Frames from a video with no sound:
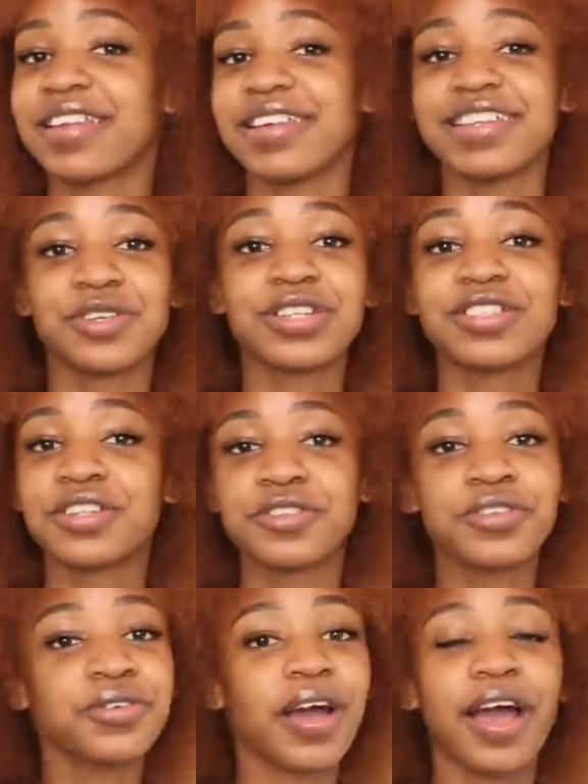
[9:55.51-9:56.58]
and in twenty
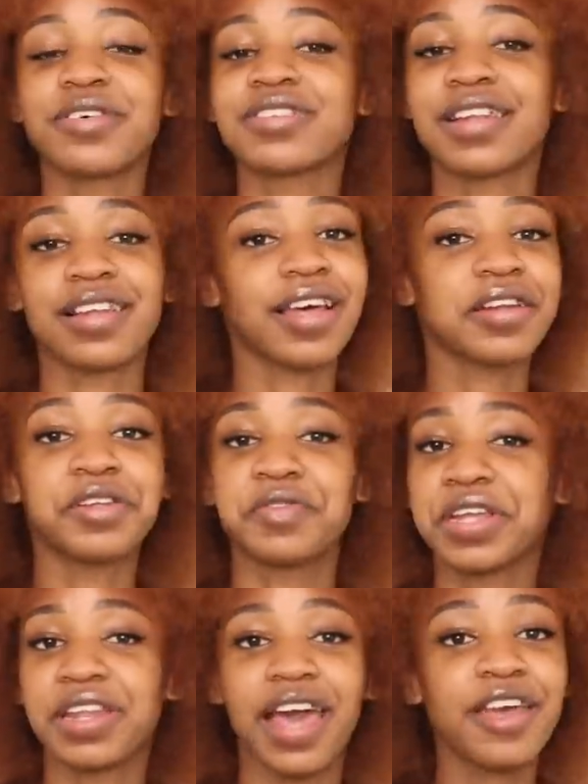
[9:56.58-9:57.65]
twenty-two I was la la la
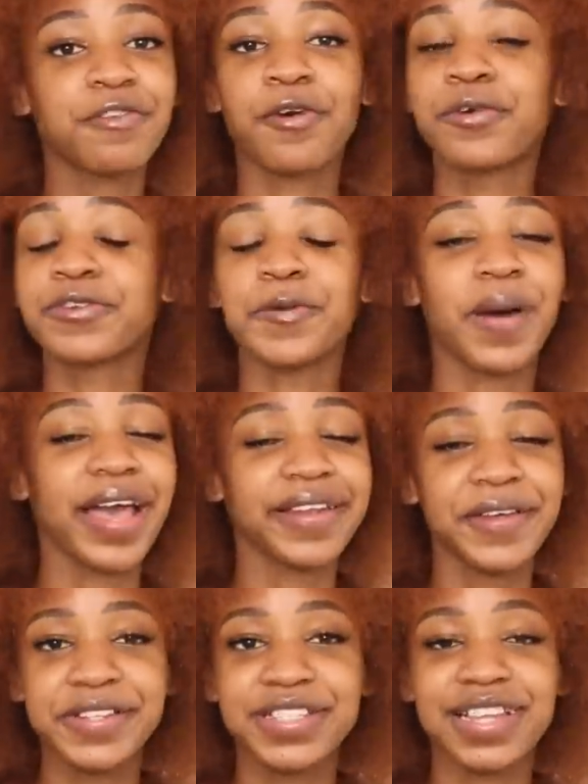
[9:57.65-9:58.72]
living life,
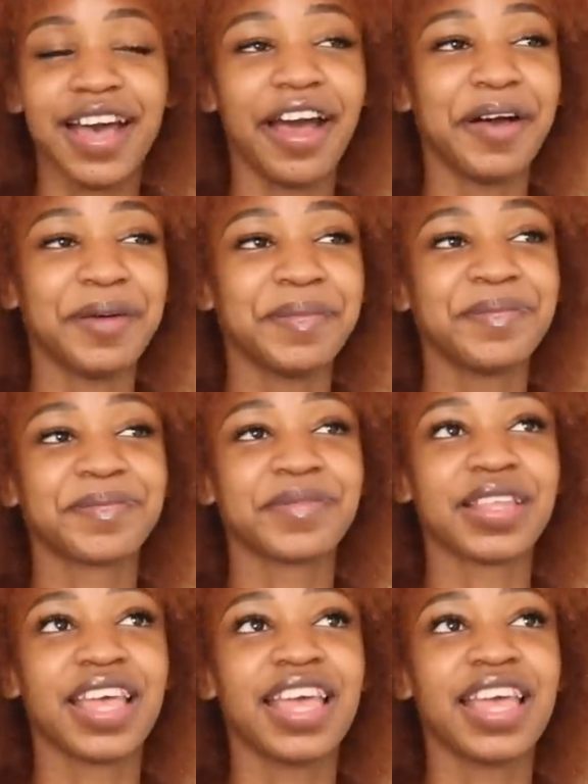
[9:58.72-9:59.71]
autopilot, um,